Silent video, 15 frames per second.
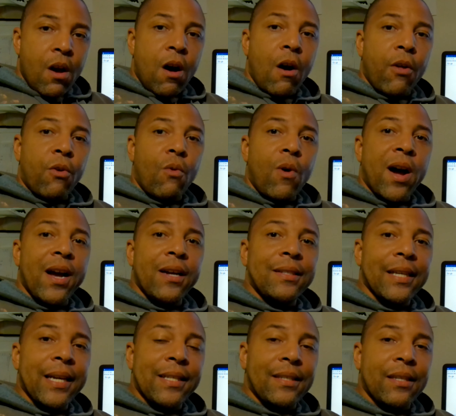Otherwise,
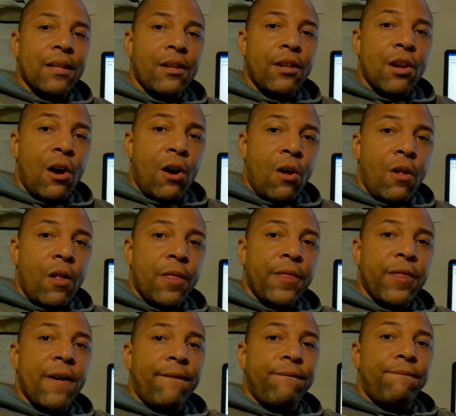it's null
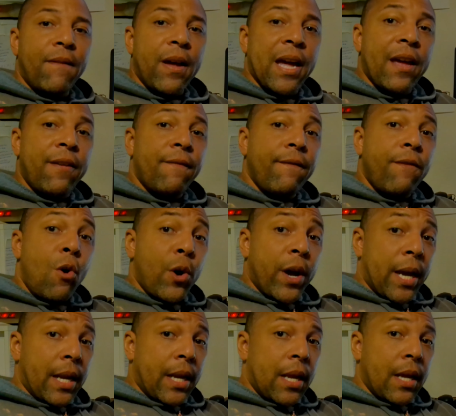the, and
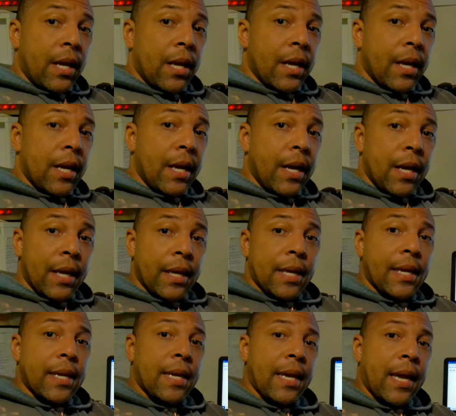void.
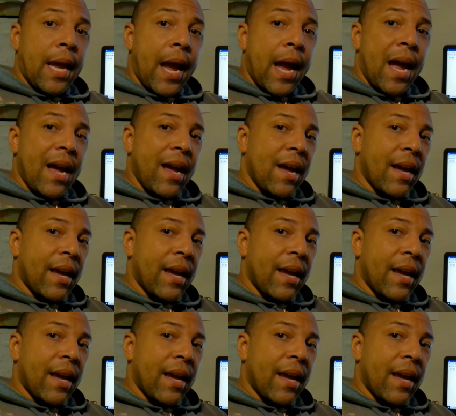Okay?